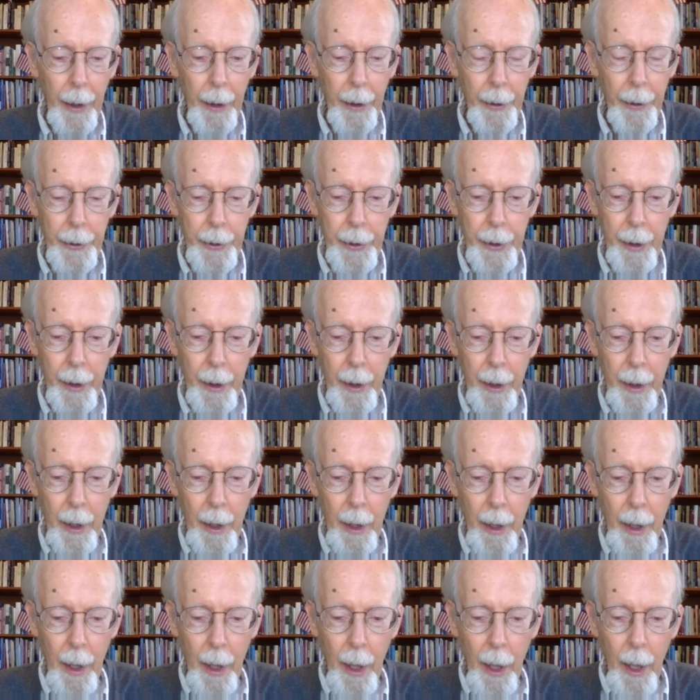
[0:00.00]
marriage.
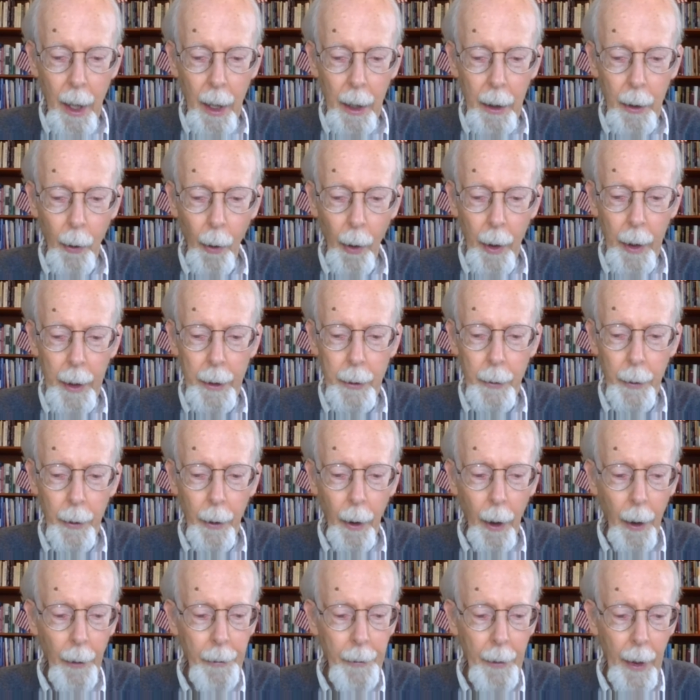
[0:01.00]
According to an
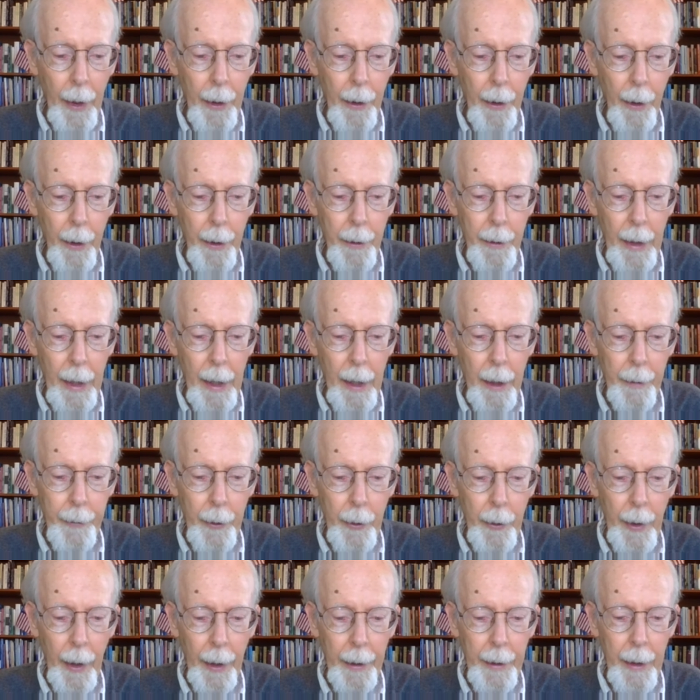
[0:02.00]
author I heard
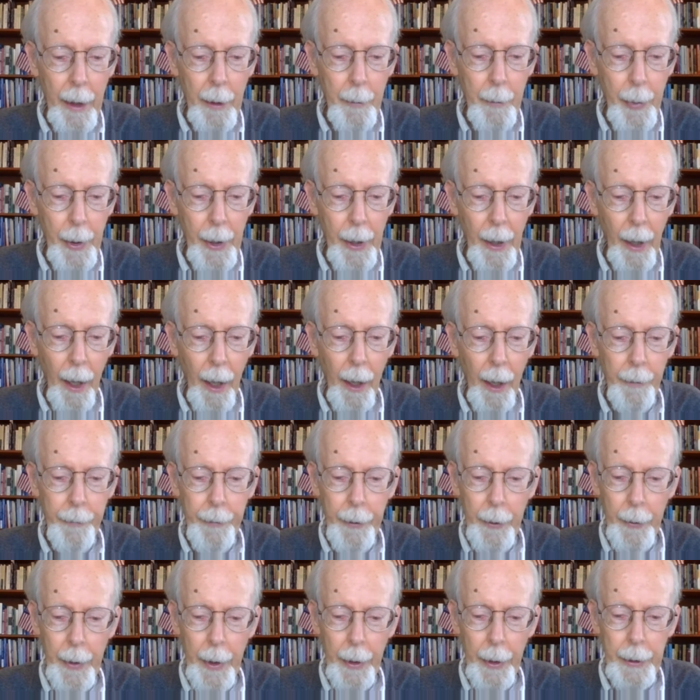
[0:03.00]
interviewed on NPR a
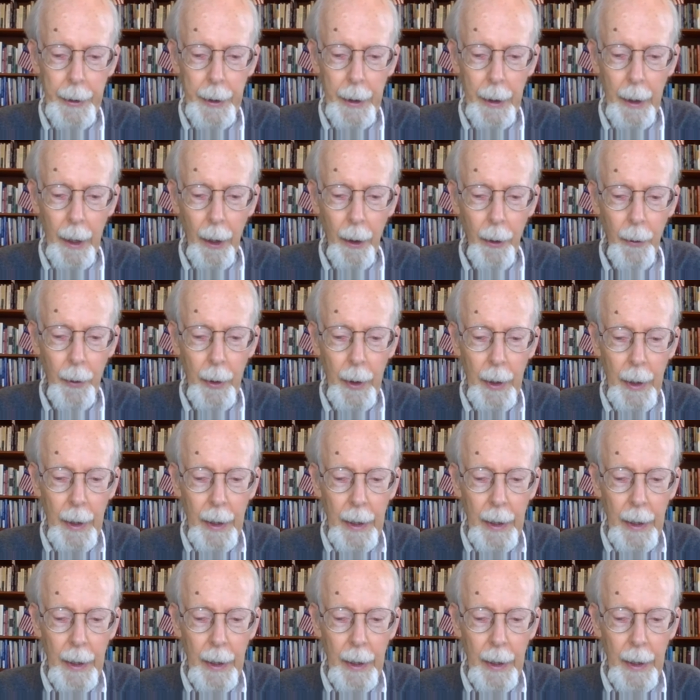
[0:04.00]
few years ago,